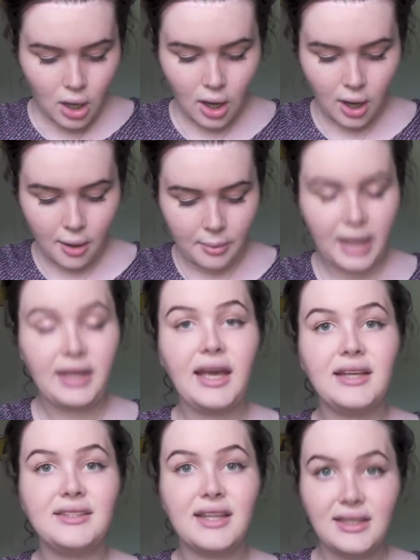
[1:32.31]
And
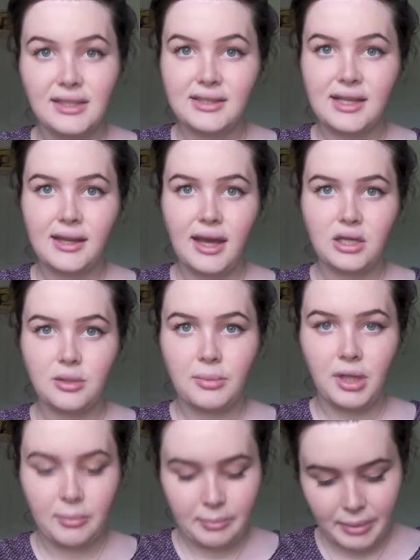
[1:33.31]
yes, they did send that to
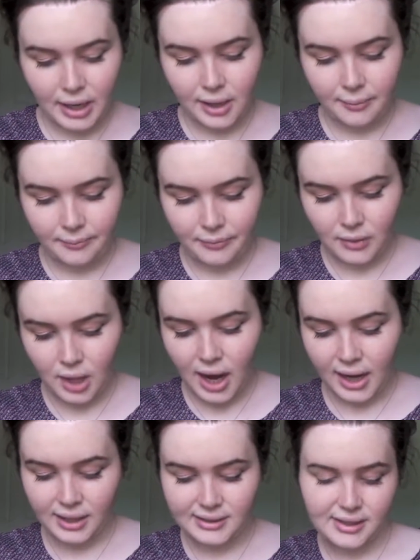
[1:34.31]
me, but
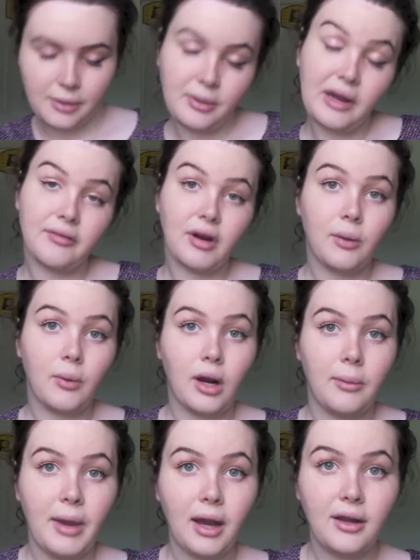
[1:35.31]
I could say whatever I
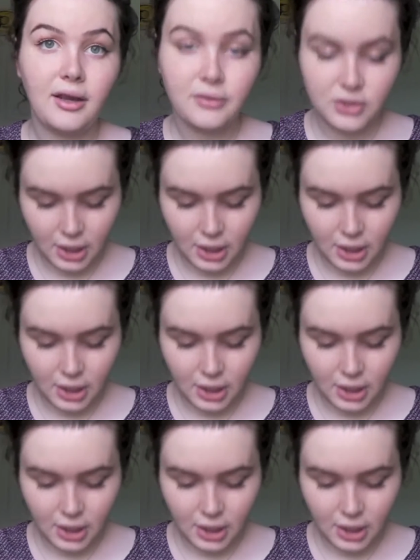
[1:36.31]
want about it.